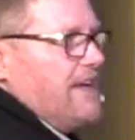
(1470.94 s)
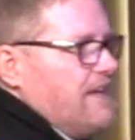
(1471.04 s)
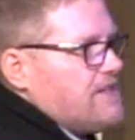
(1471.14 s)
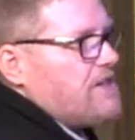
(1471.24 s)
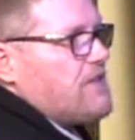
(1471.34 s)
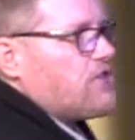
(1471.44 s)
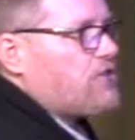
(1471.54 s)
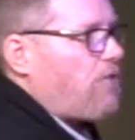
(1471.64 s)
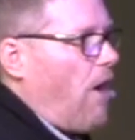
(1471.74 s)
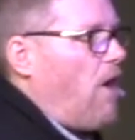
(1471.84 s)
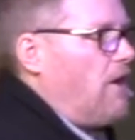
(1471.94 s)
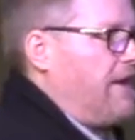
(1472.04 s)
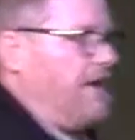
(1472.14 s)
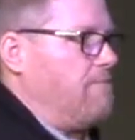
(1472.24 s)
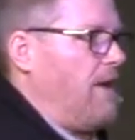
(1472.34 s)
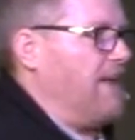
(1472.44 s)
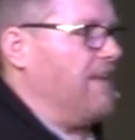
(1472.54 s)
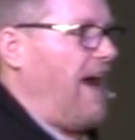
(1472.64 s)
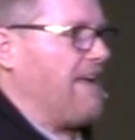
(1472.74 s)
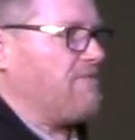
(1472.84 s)
is strong in my
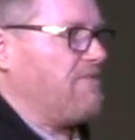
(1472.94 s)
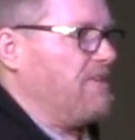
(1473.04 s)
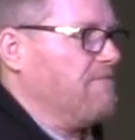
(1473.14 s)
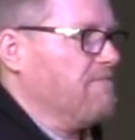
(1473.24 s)
life.